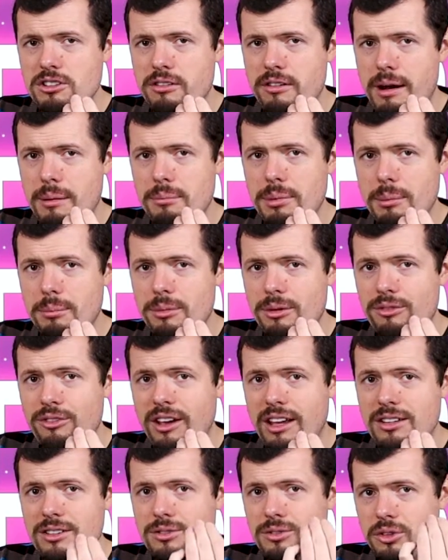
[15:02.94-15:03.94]
to ramp up the
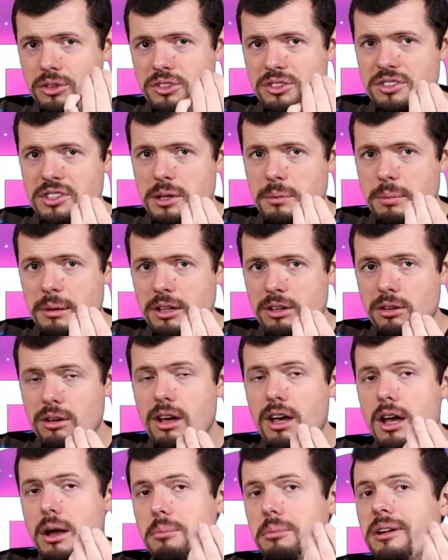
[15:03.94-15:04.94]
fans for the CPU.
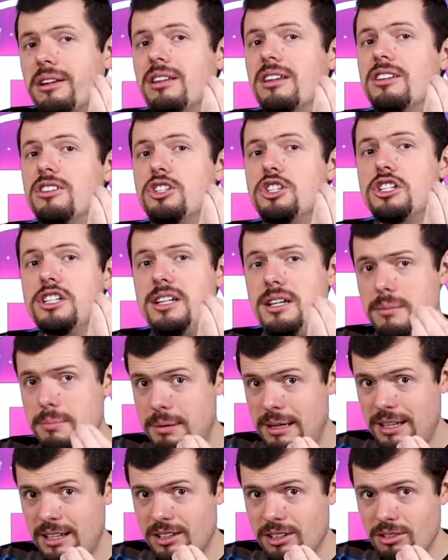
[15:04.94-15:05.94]
But the
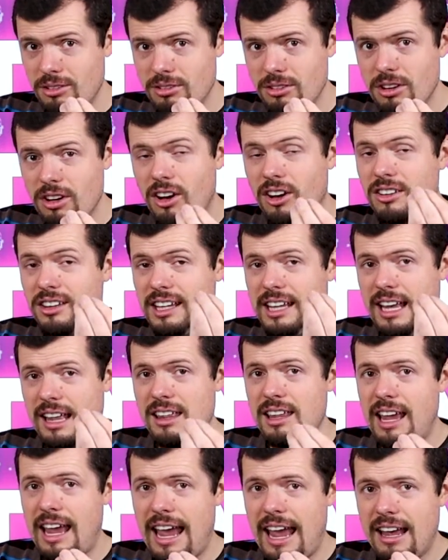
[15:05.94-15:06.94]
GPU, on the
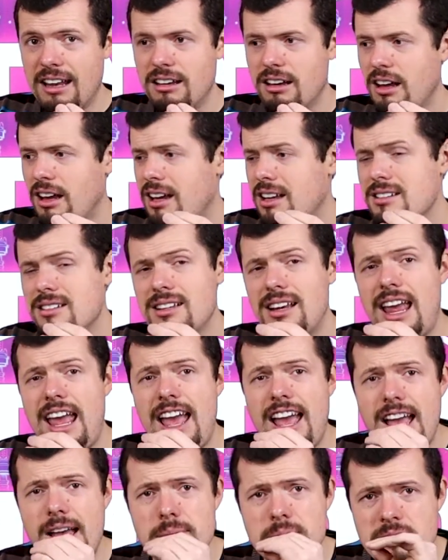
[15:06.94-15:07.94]
other hand, is an
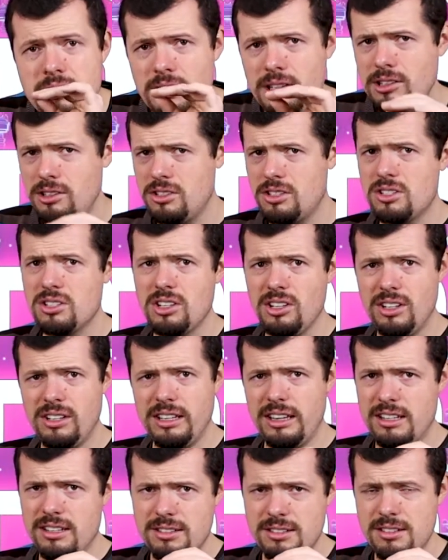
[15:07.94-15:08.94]
absolute star
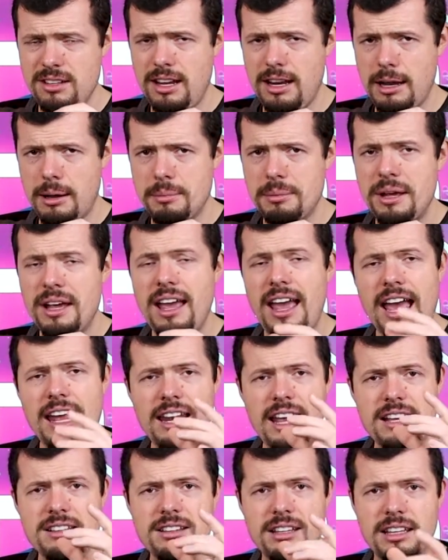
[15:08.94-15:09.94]
in this setup. And
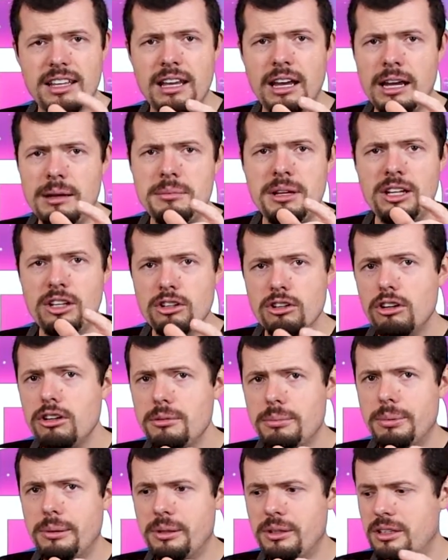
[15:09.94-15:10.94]
as a gaming
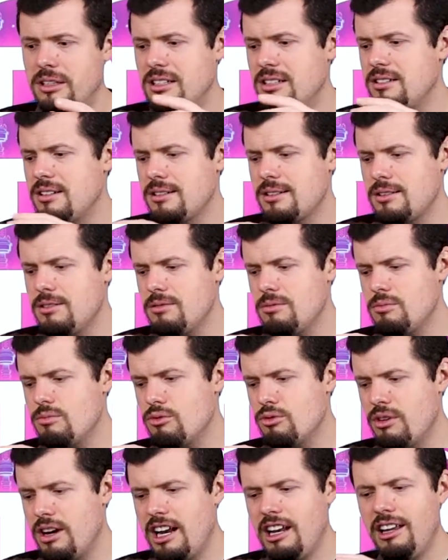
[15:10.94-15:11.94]
notebook, this isn't
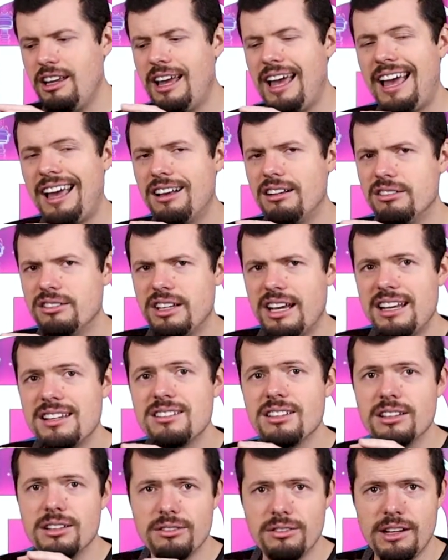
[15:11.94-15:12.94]
really angled
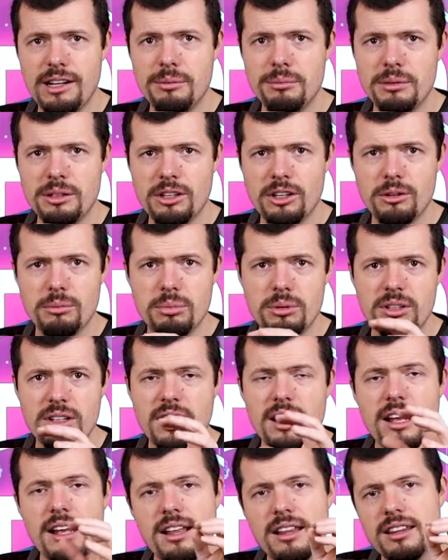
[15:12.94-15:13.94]
as a development notebook.
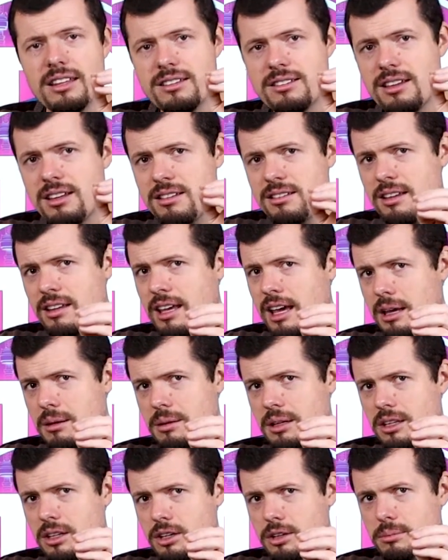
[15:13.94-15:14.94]
This is a
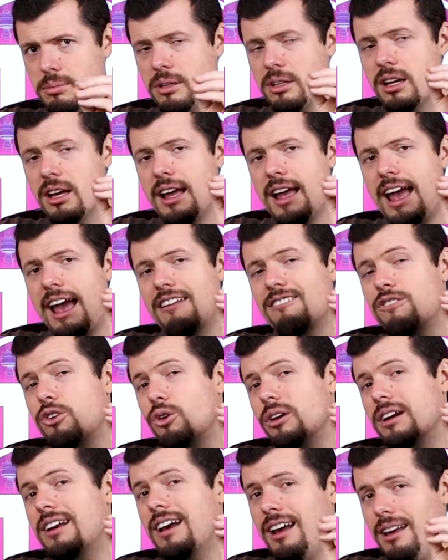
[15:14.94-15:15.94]
gaming notebook. And
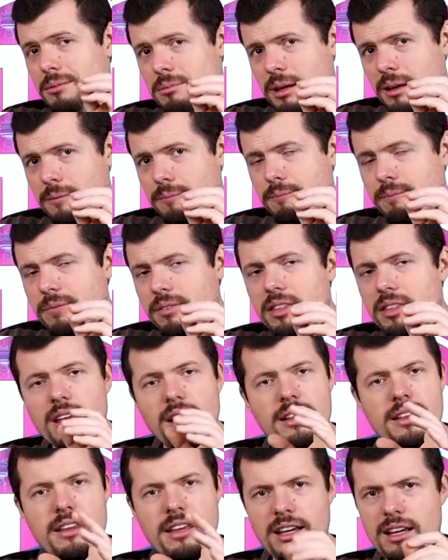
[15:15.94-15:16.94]
for gaming,
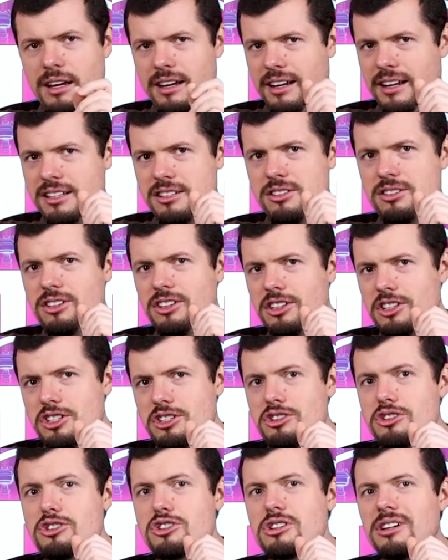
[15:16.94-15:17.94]
there it started
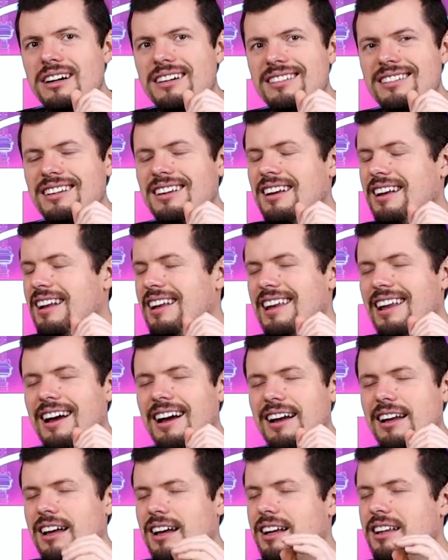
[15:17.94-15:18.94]
to shine
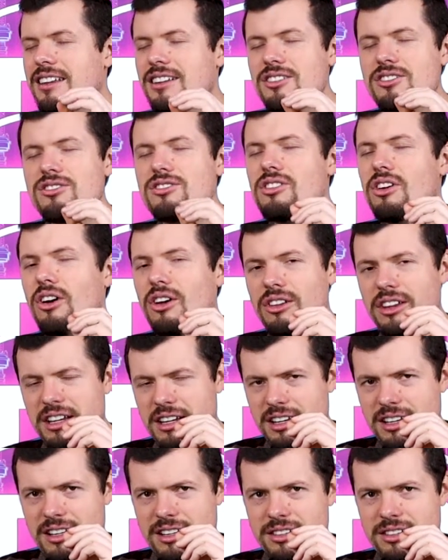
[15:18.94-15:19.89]
like the star that it